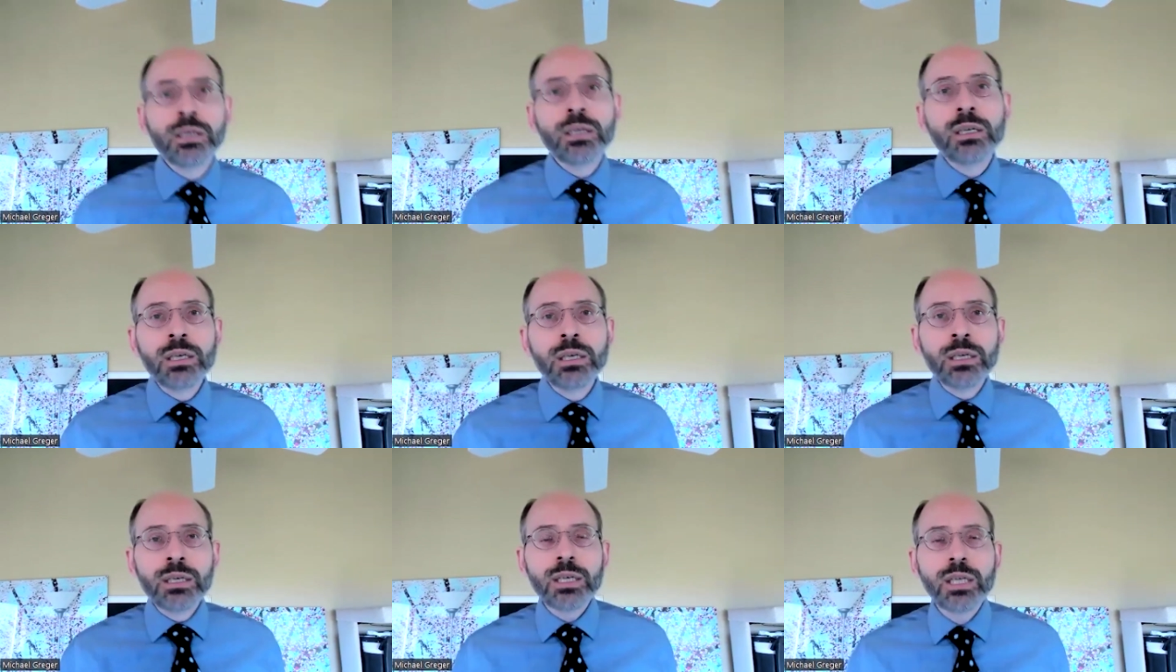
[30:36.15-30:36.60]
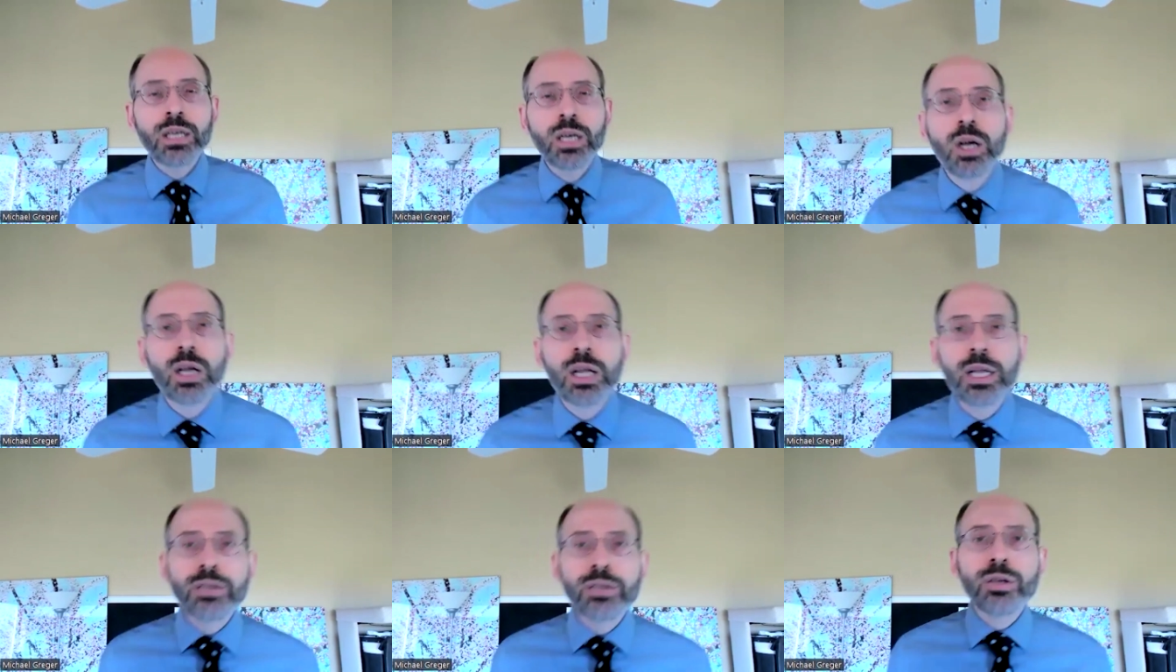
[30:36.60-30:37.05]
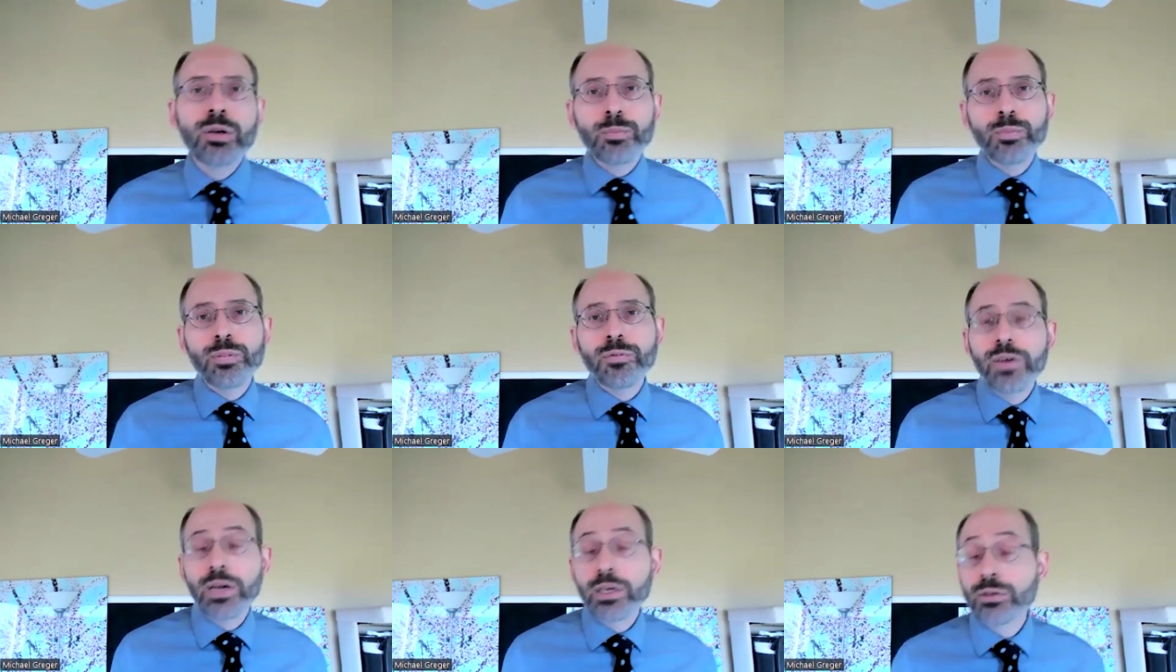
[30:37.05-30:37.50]
in your
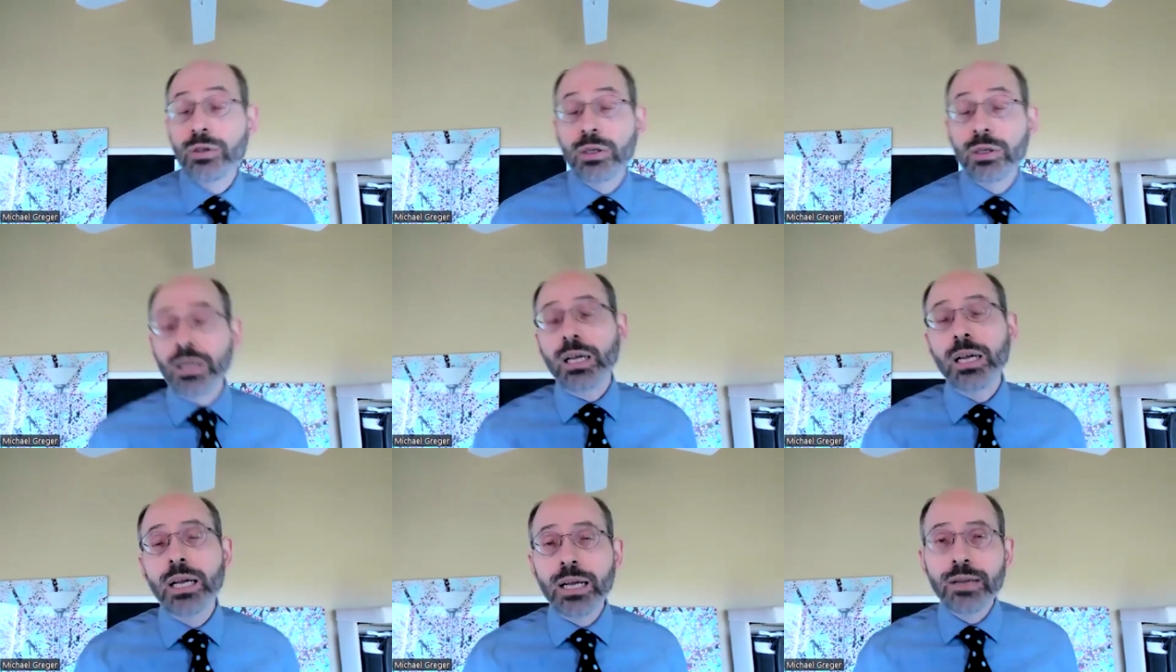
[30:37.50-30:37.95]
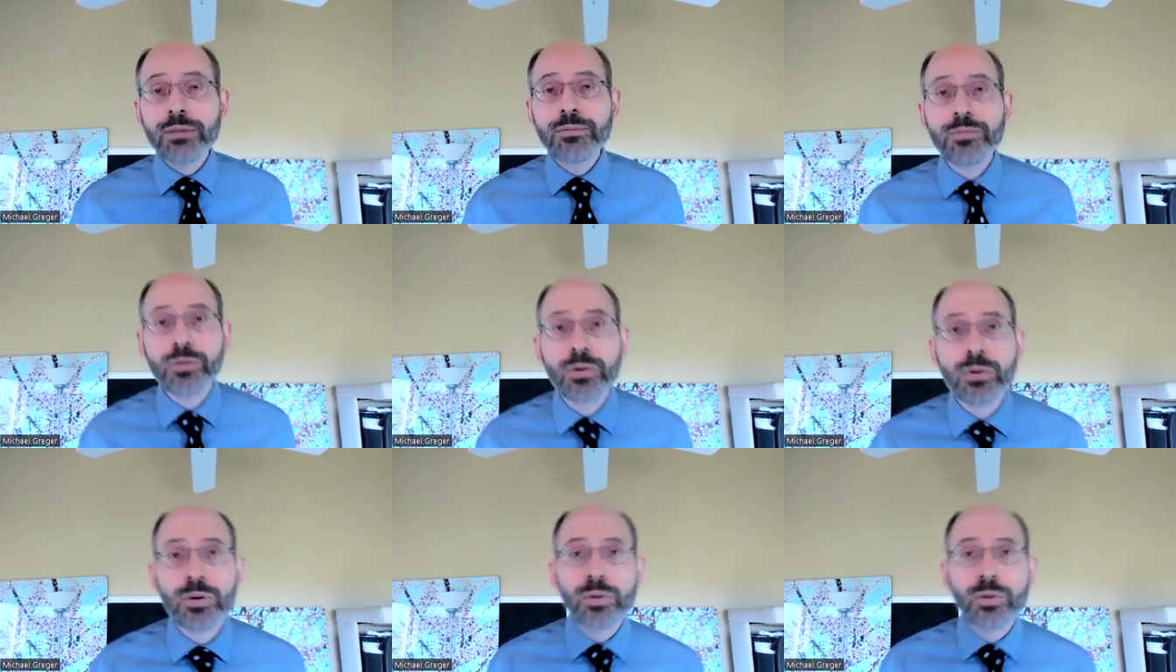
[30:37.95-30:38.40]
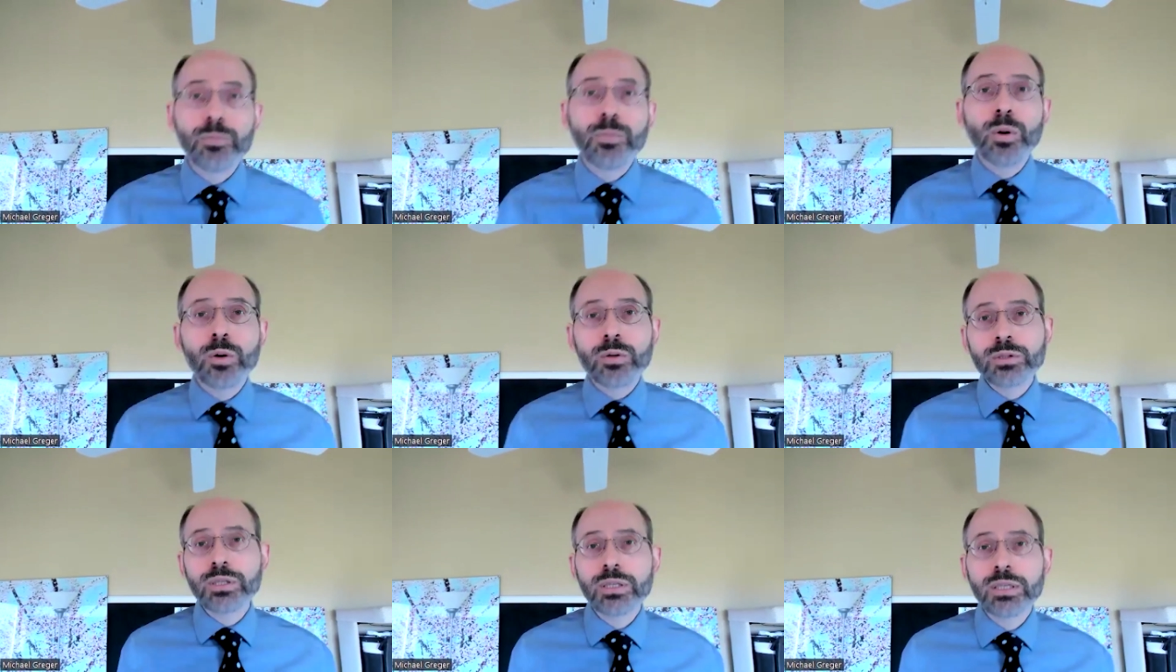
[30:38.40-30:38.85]
professional life or
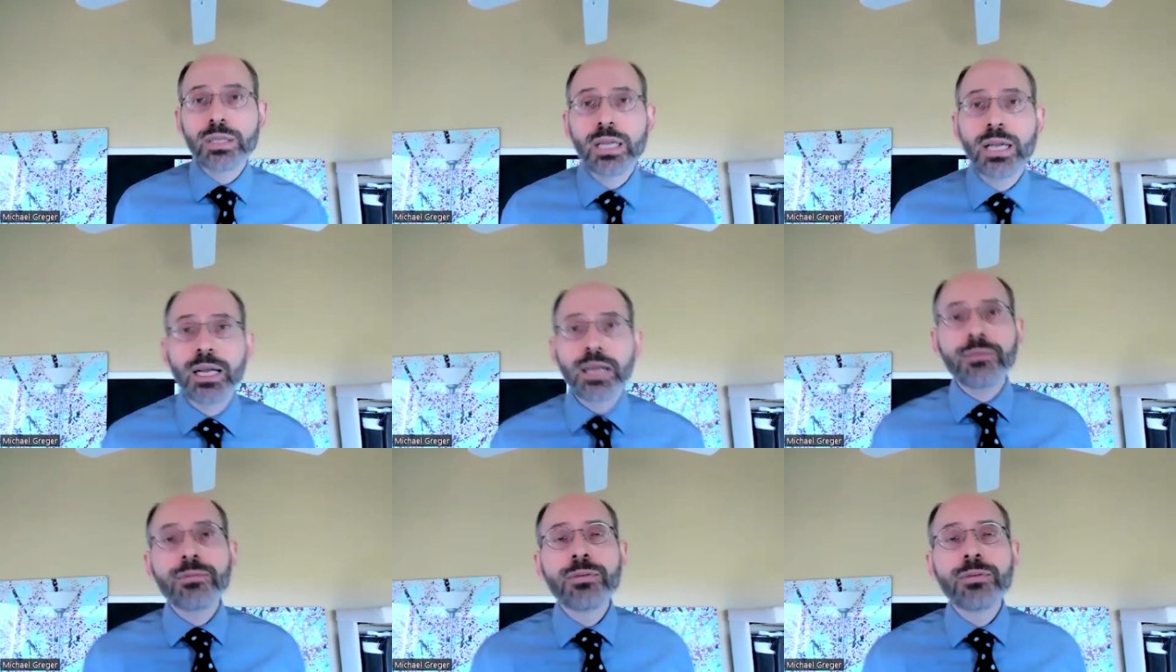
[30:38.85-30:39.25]
personal life.